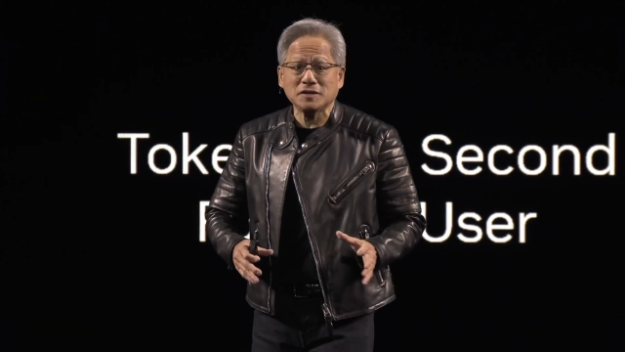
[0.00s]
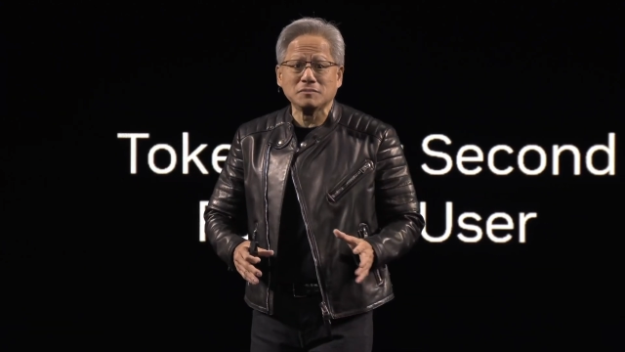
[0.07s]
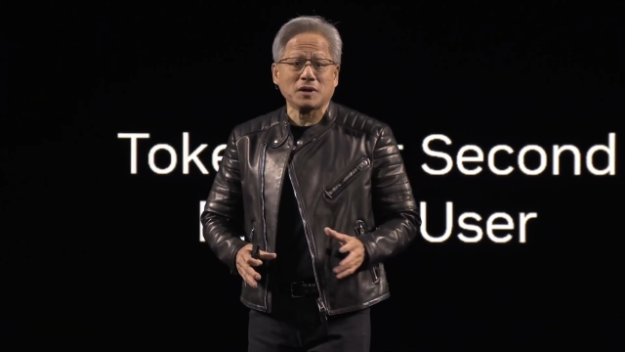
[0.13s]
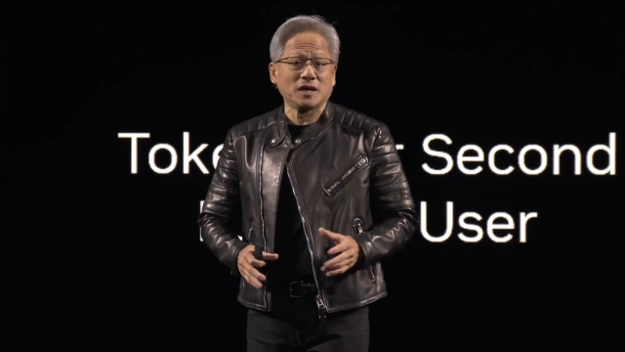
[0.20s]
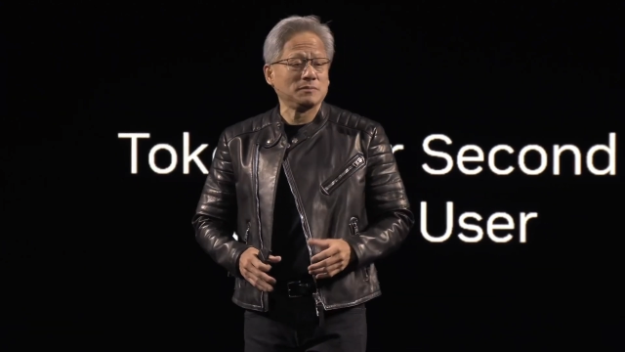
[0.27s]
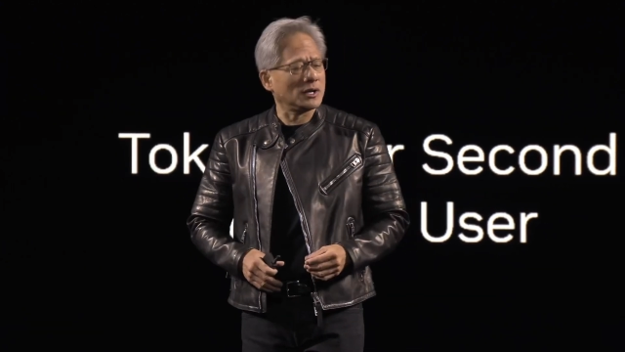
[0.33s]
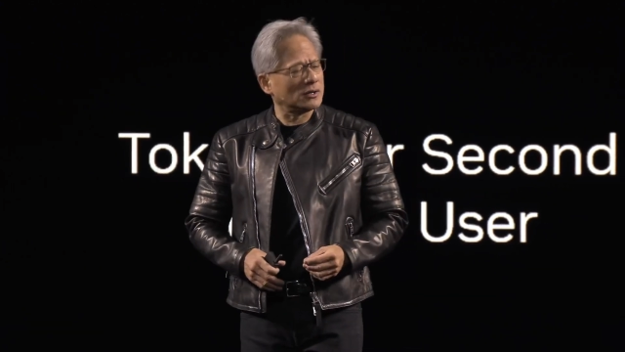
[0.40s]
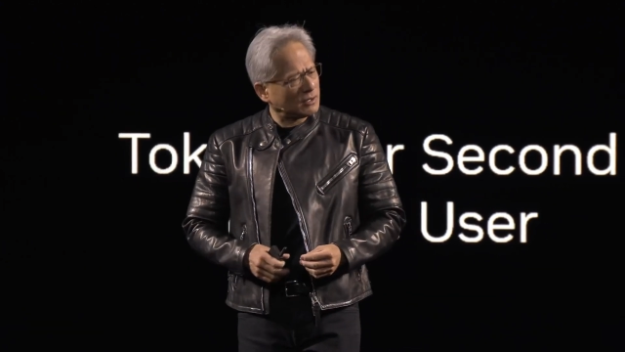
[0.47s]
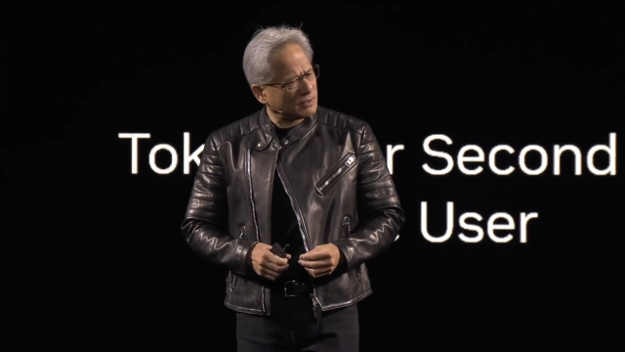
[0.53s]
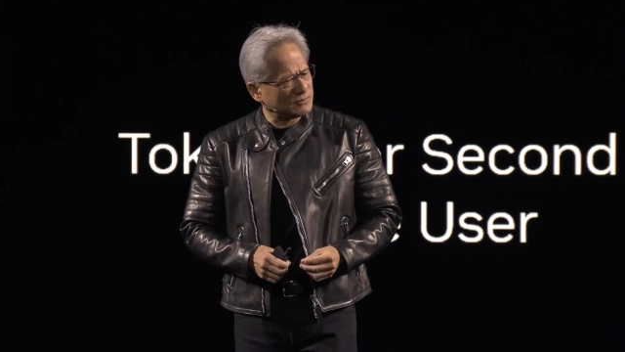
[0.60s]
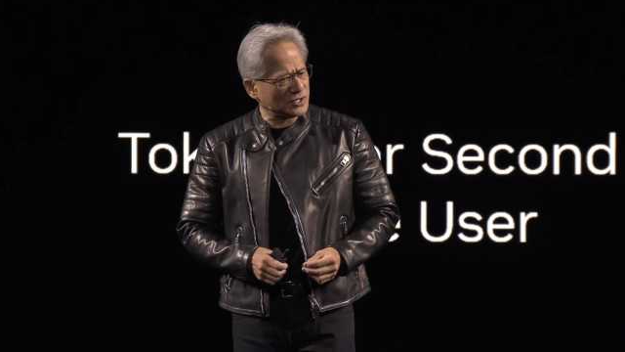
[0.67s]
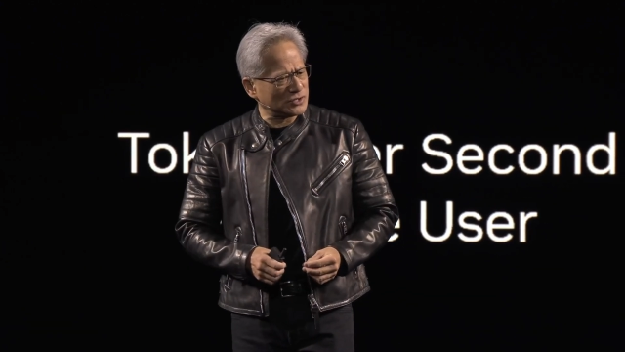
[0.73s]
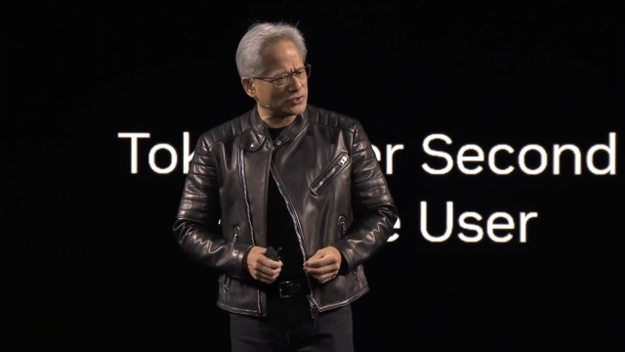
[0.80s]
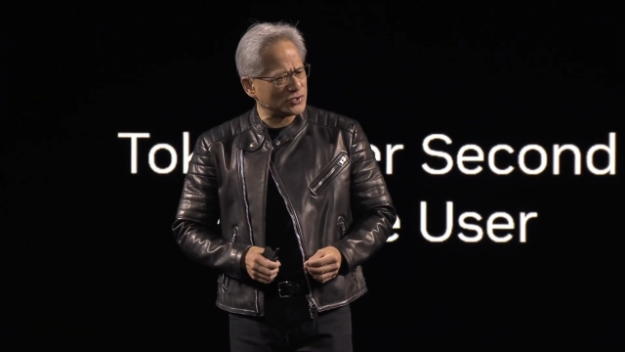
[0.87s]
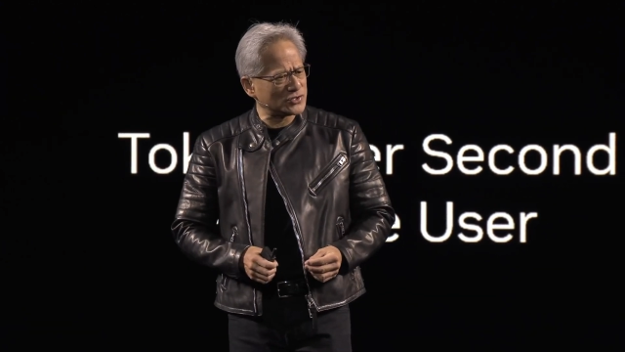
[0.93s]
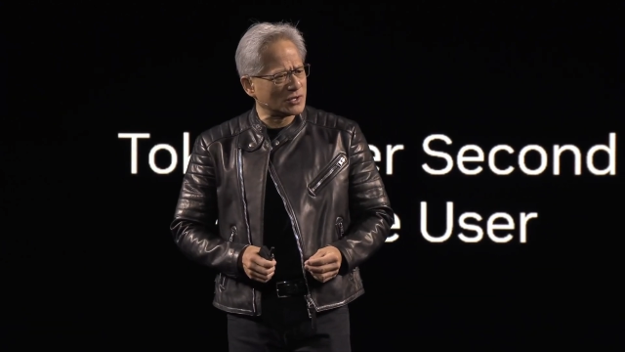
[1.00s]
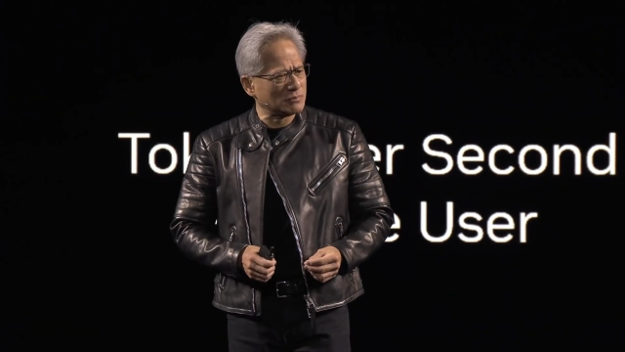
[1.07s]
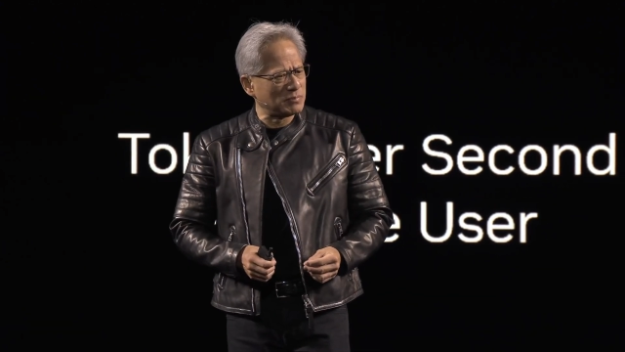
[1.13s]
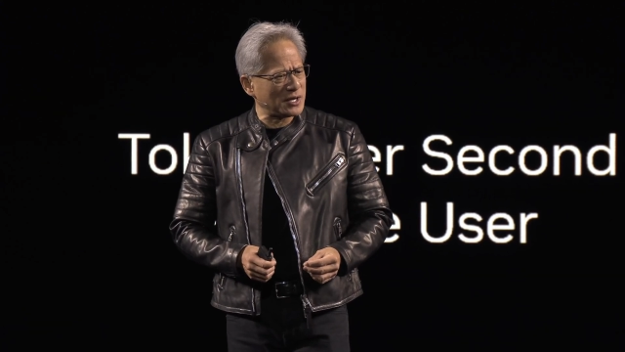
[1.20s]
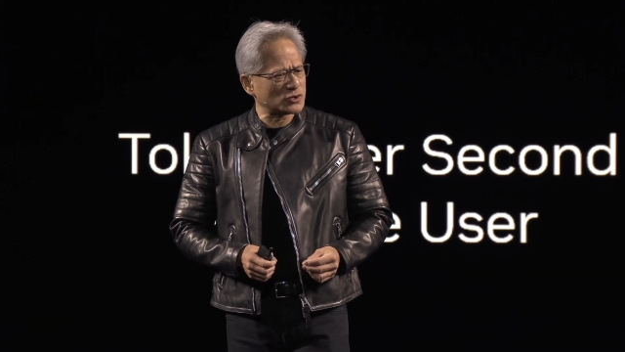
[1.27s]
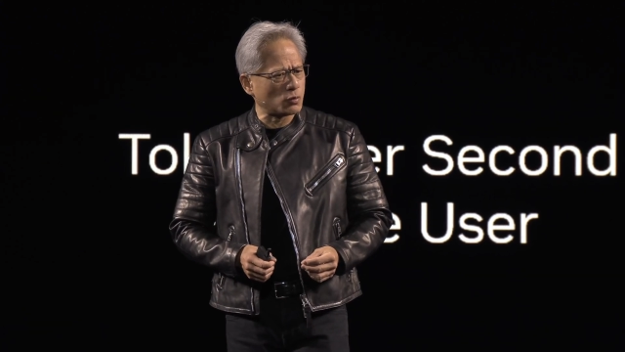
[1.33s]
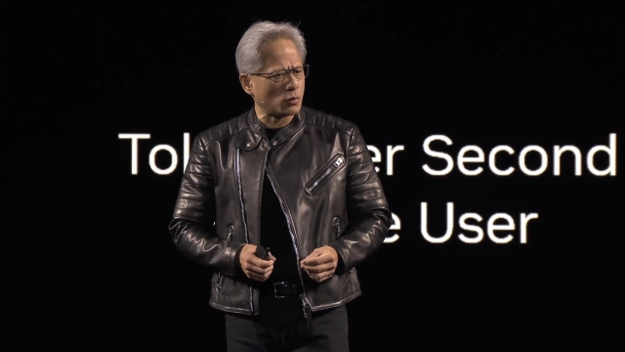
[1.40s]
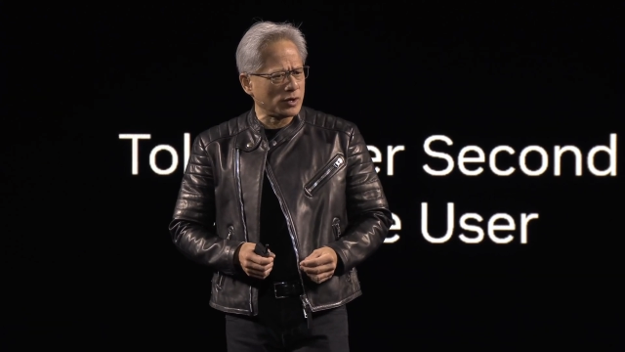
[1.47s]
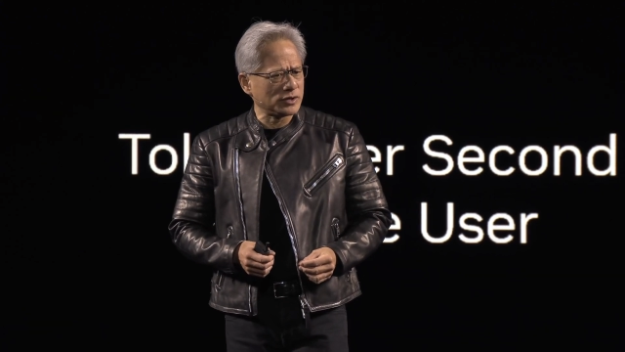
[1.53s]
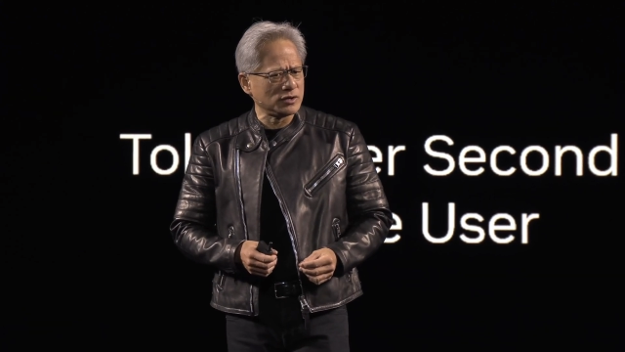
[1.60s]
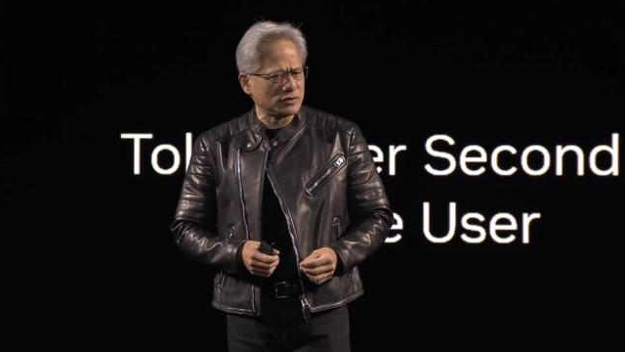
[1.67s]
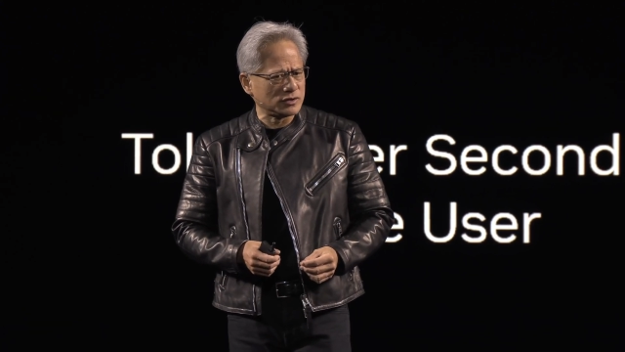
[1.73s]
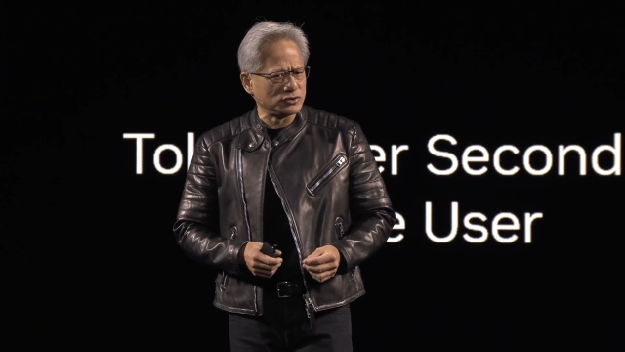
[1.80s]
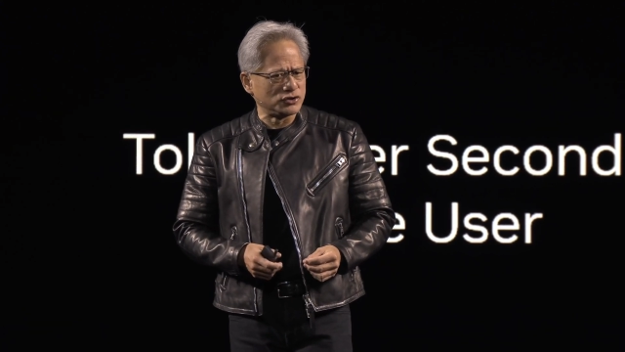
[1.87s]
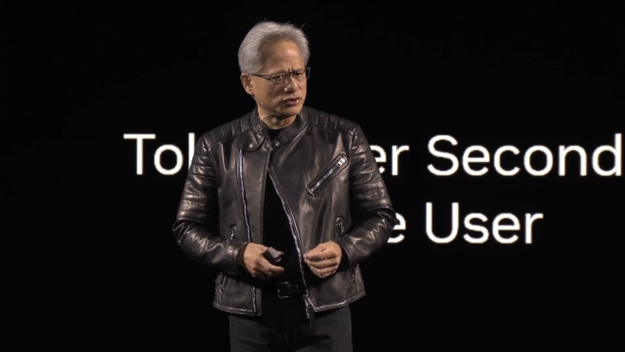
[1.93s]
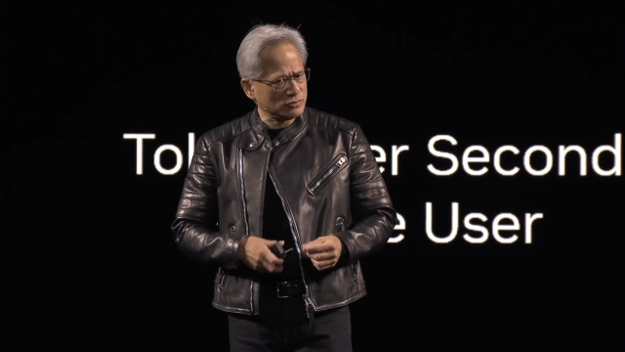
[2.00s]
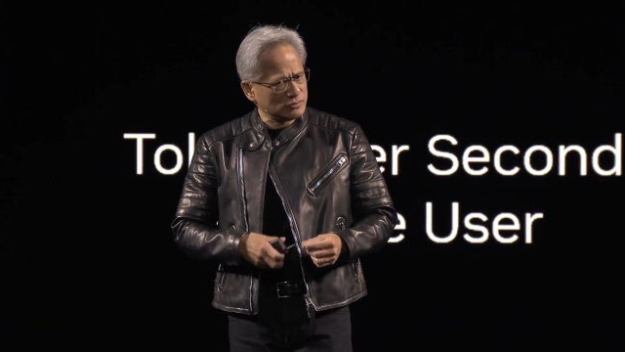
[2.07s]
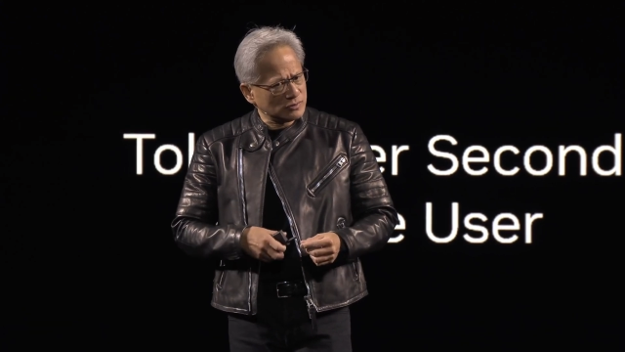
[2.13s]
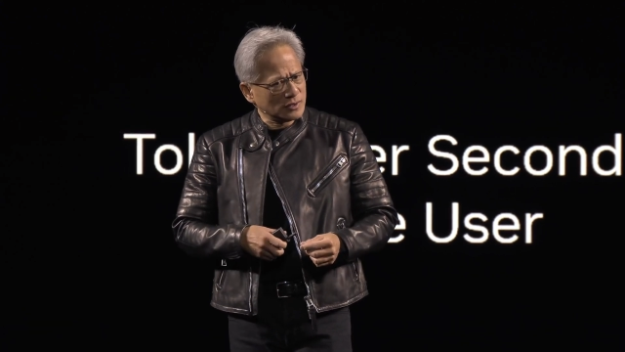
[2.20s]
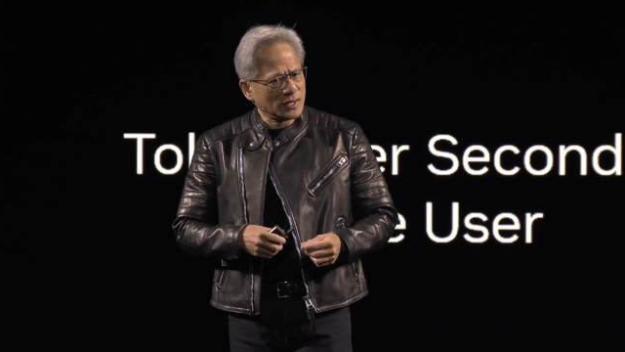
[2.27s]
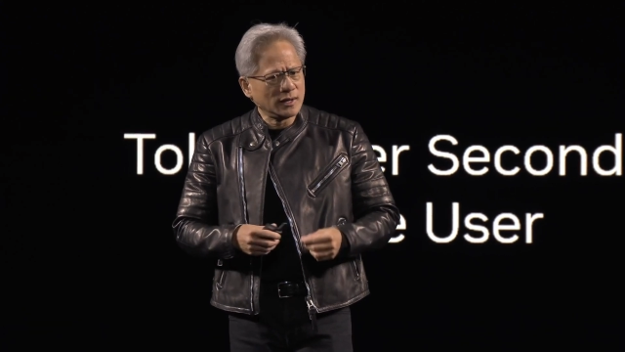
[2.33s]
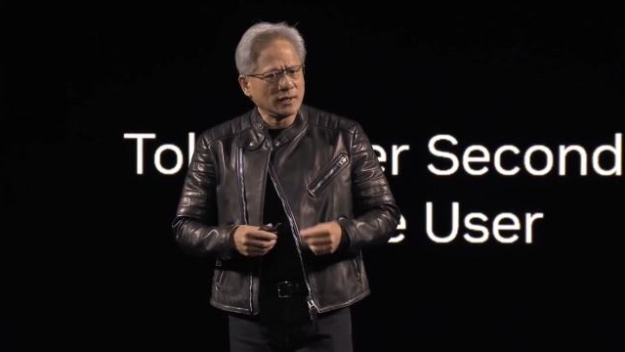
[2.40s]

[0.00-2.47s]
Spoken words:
It might be, is this the best work you could do?